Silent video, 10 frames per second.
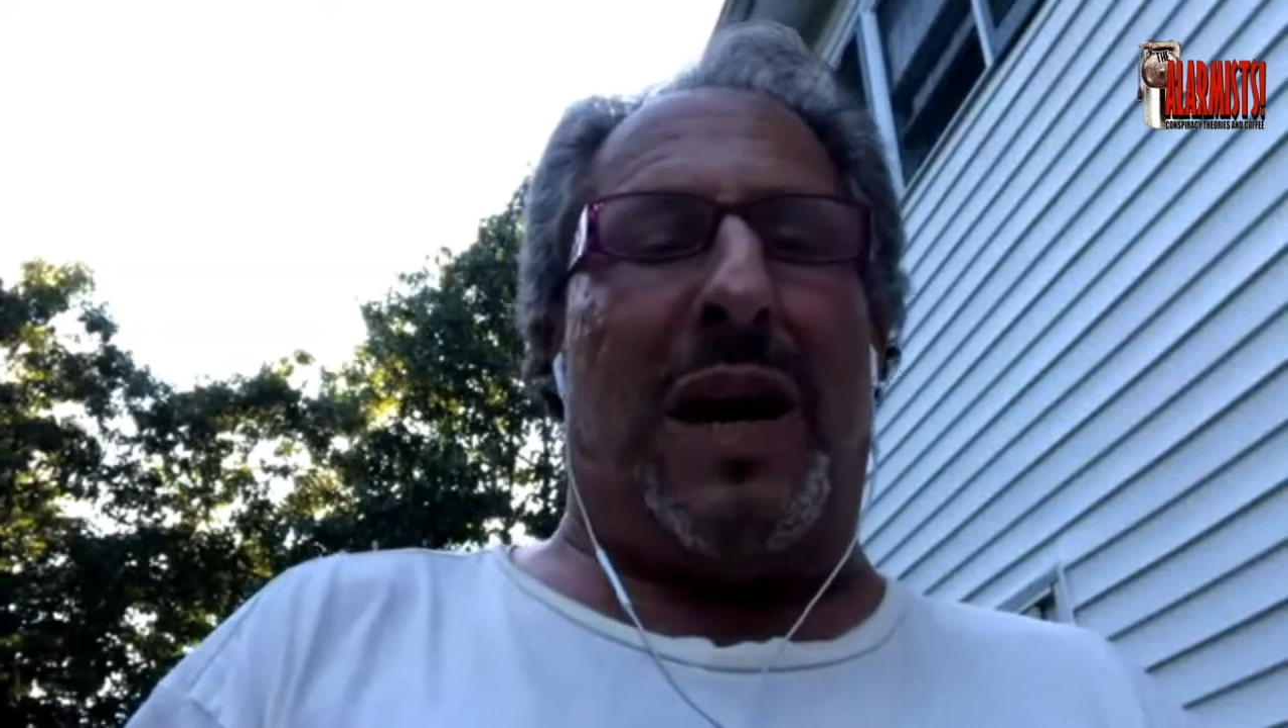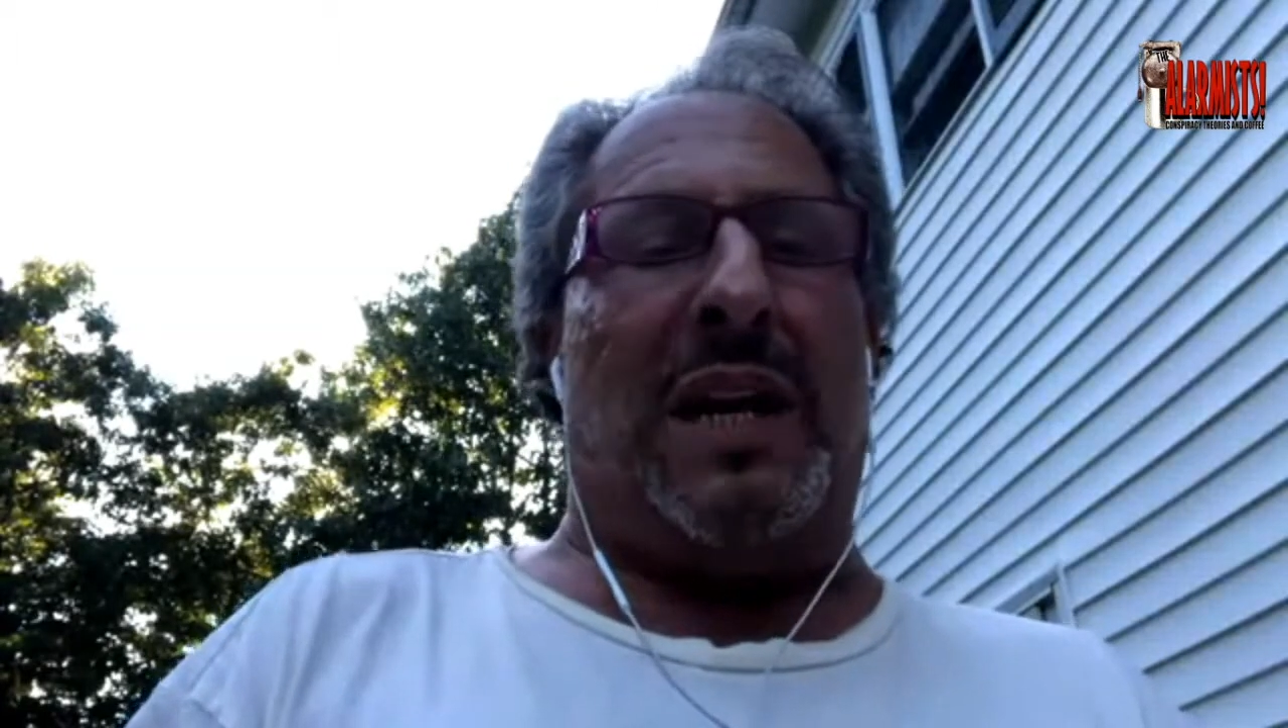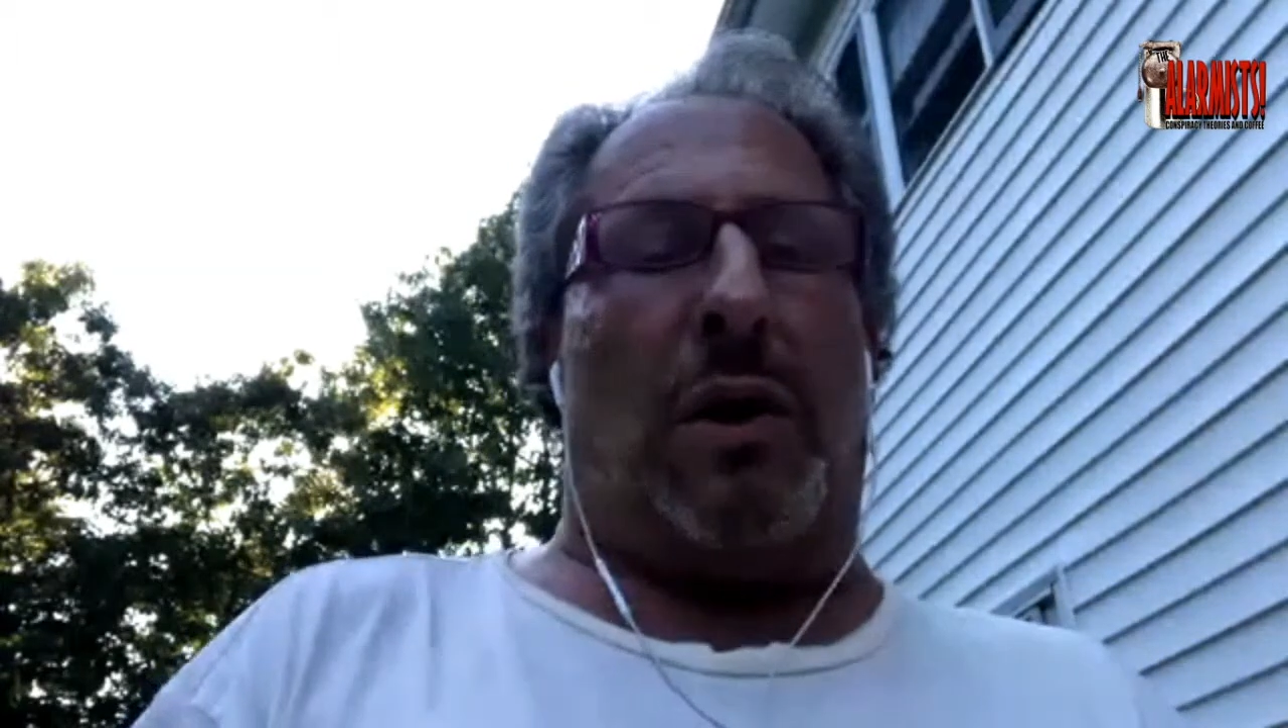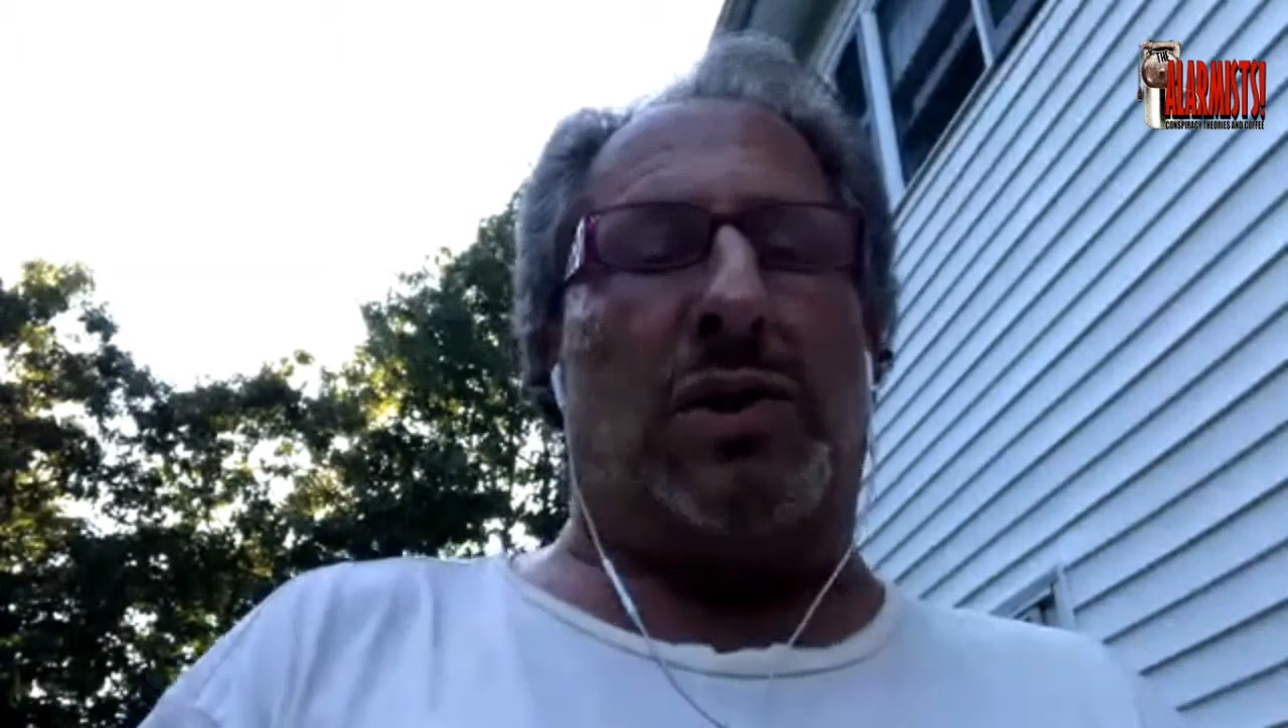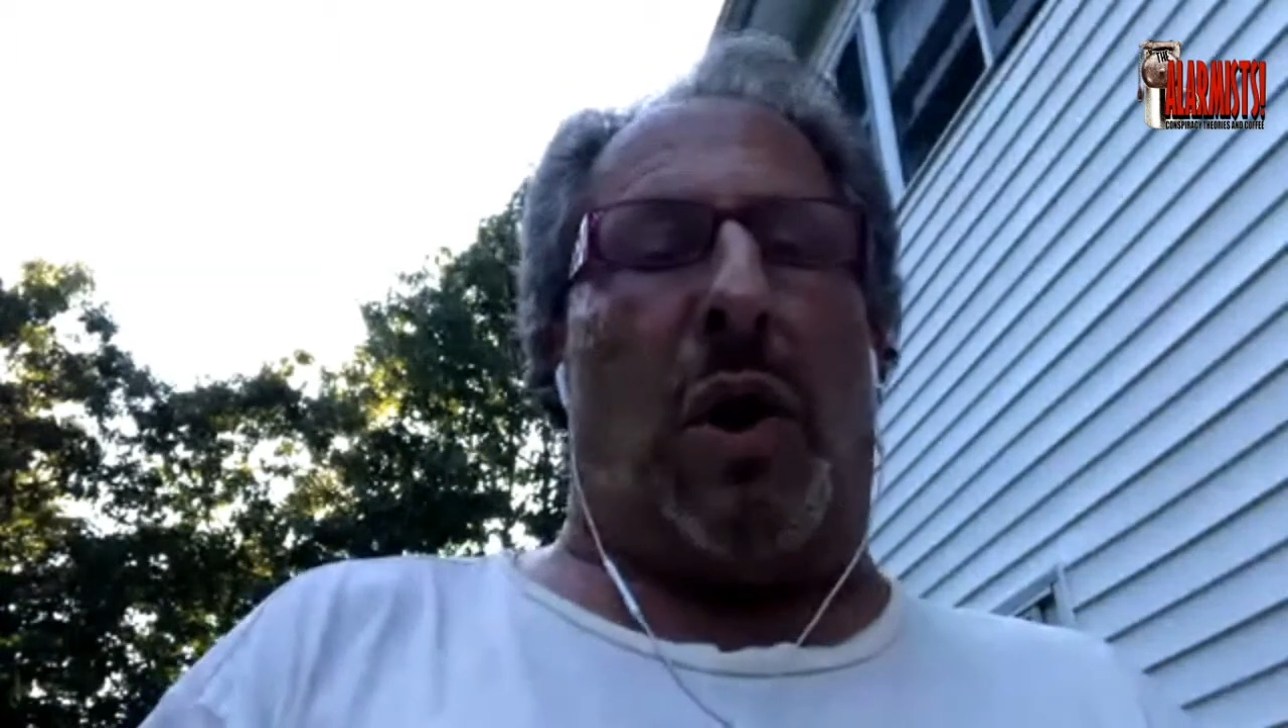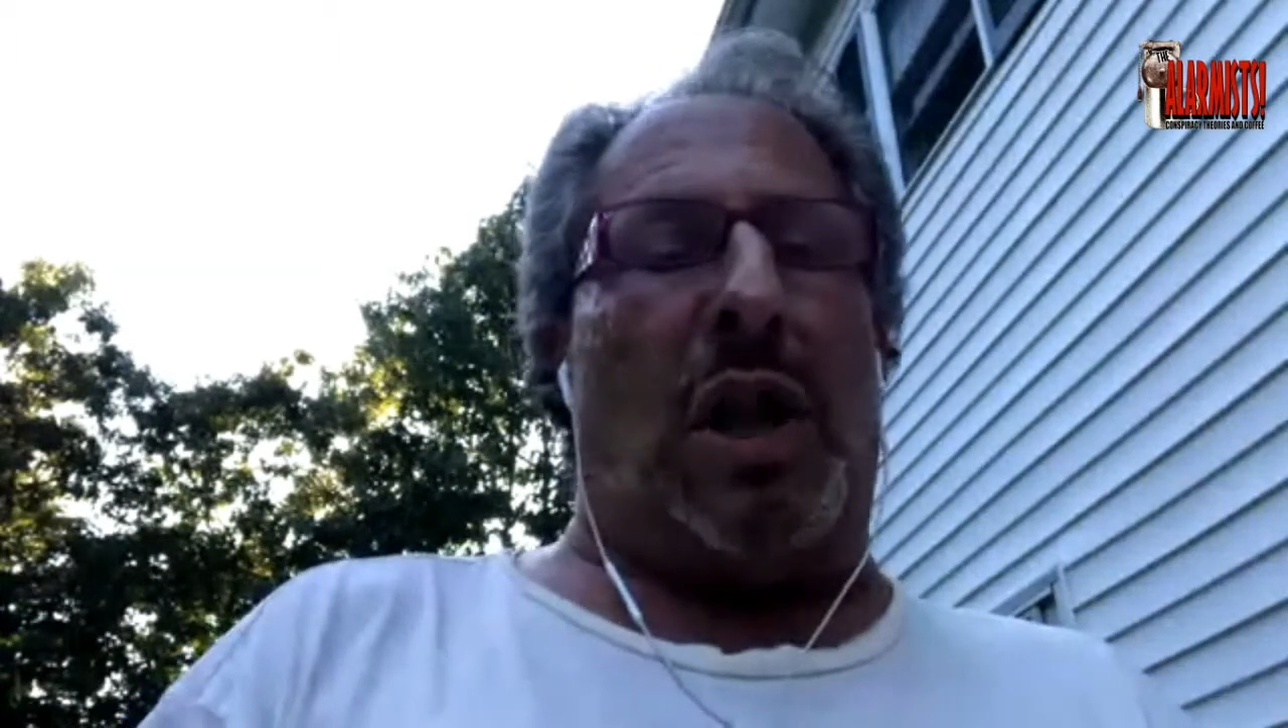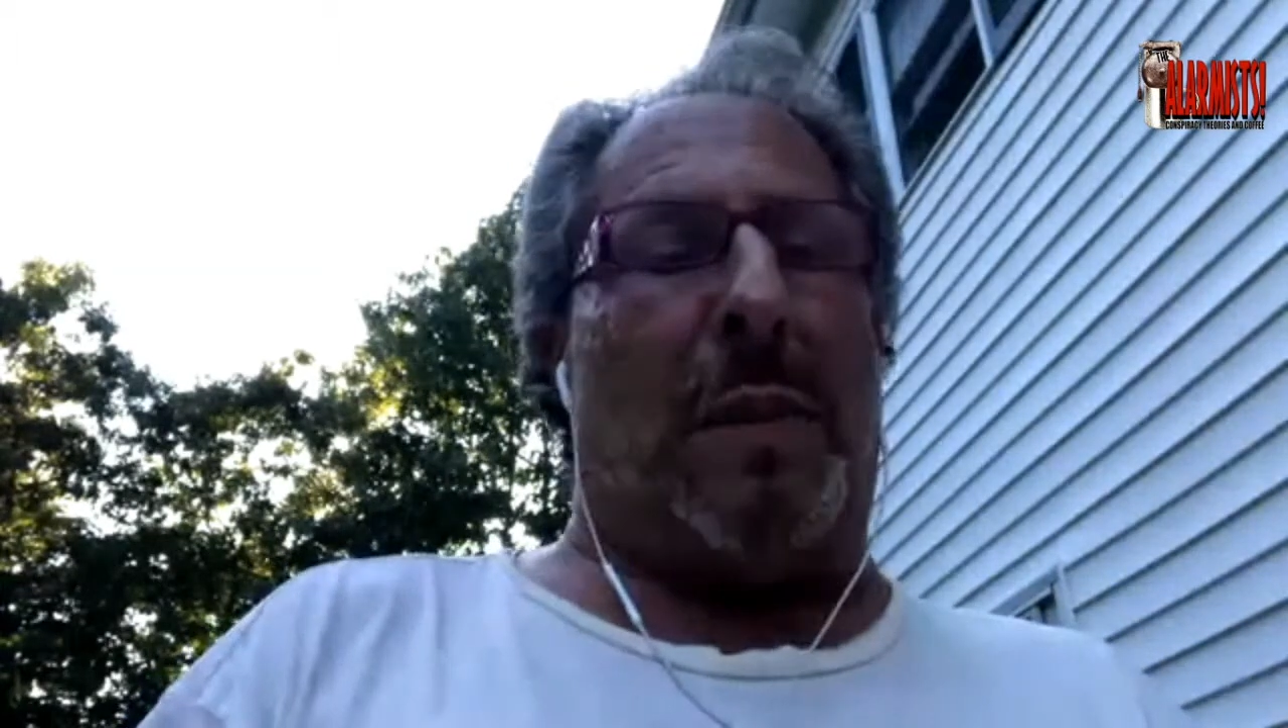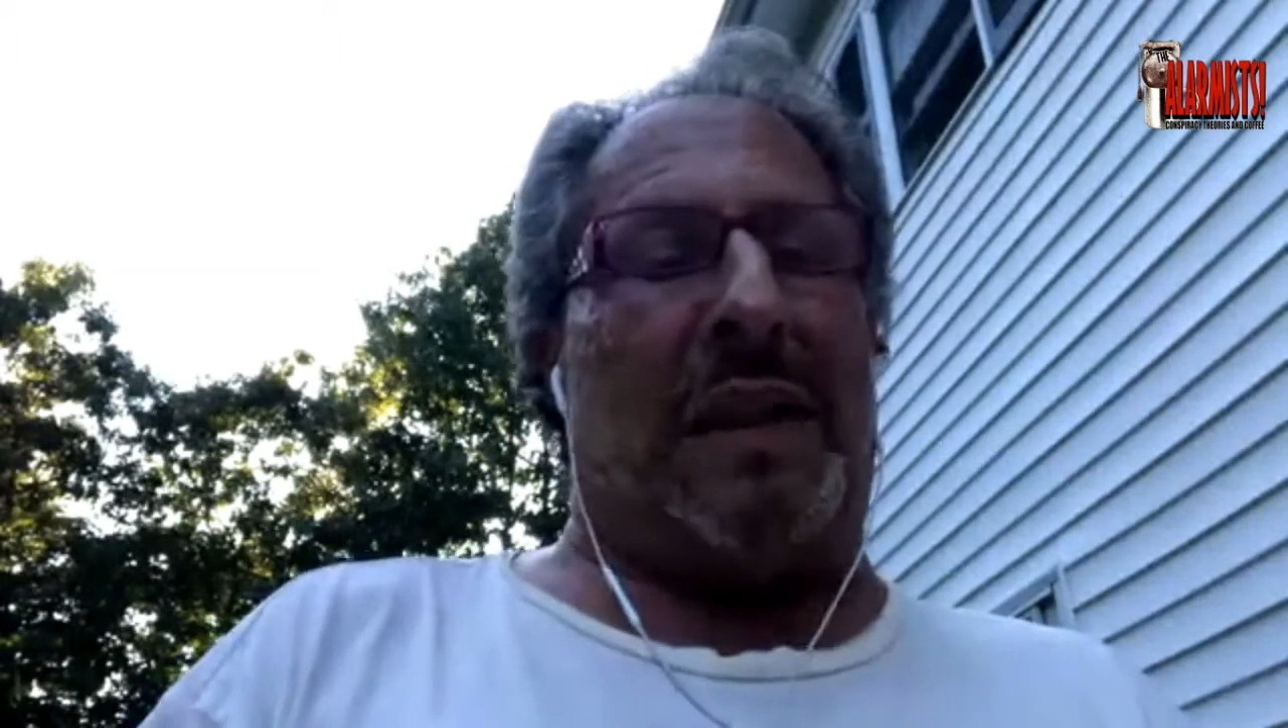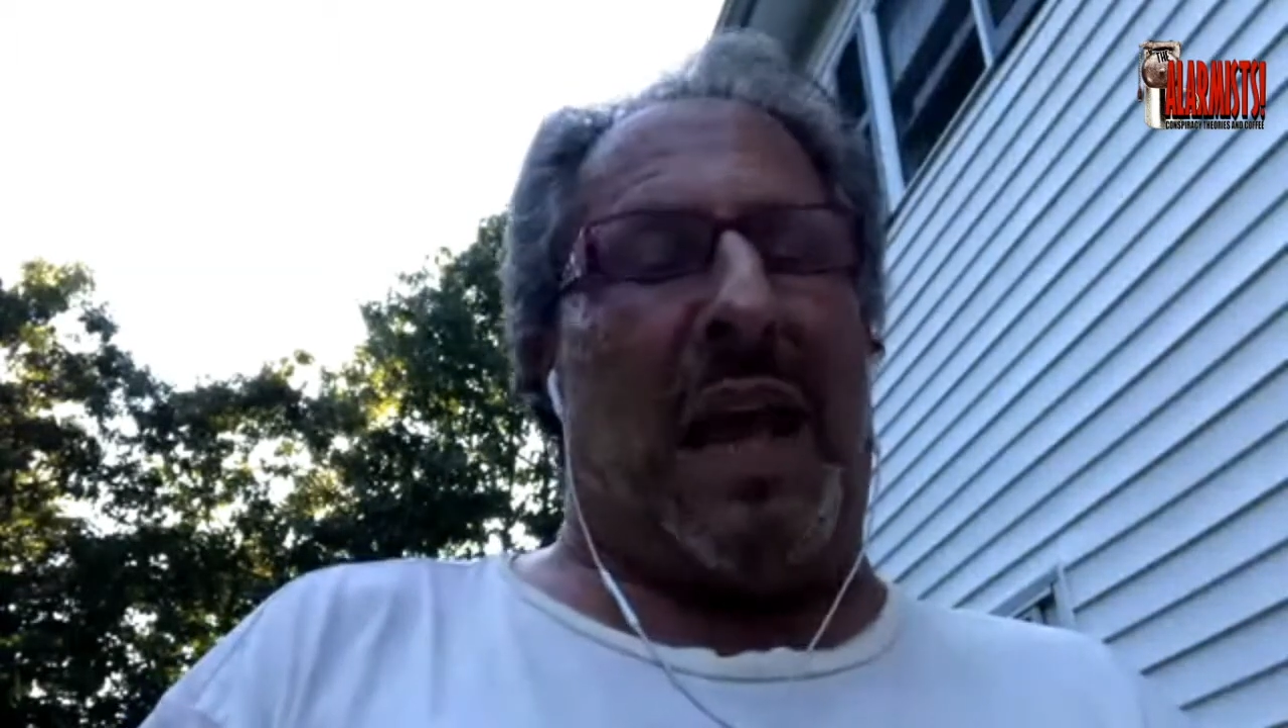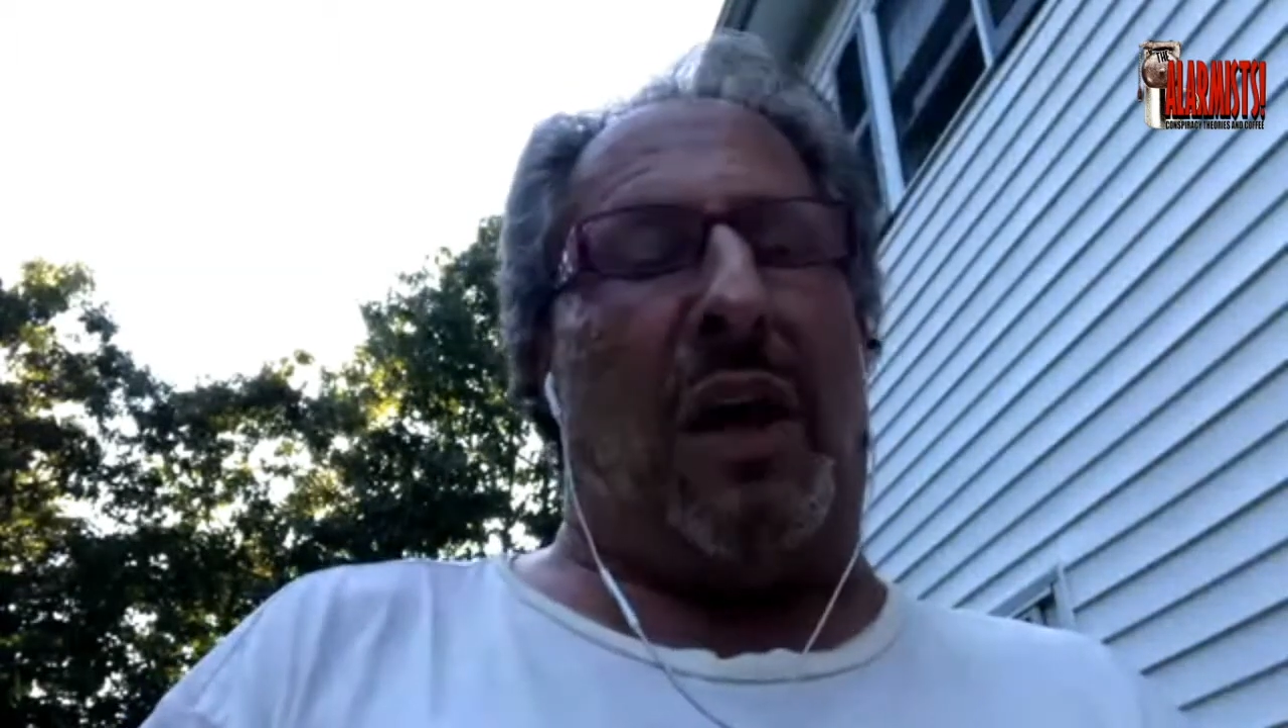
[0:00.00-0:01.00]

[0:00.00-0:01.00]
He knows all about the